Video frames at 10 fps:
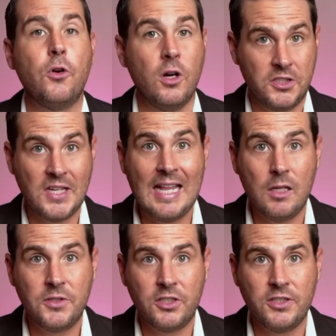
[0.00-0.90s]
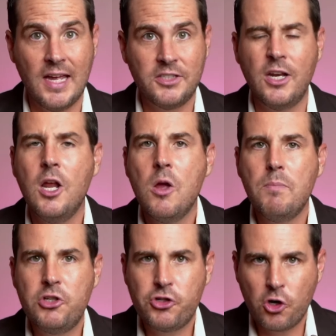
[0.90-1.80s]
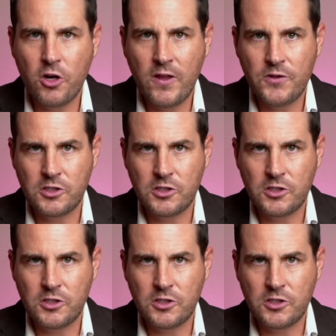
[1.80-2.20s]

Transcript: for asylum success, then be sure to hit